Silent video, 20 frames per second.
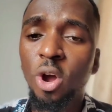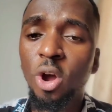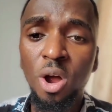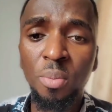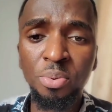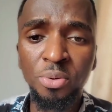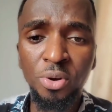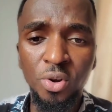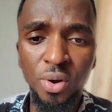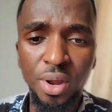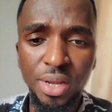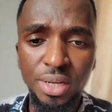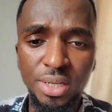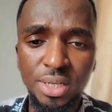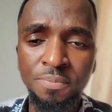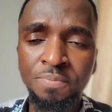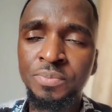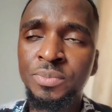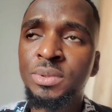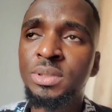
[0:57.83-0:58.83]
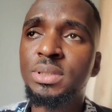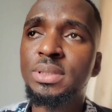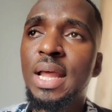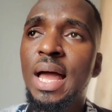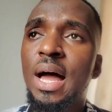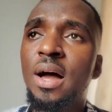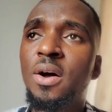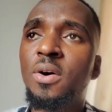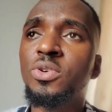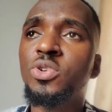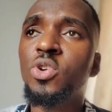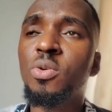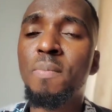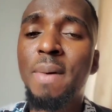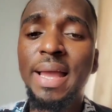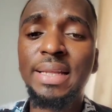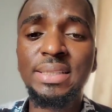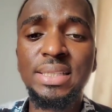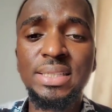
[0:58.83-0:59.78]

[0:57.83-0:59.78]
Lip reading: upgrade. Now, you might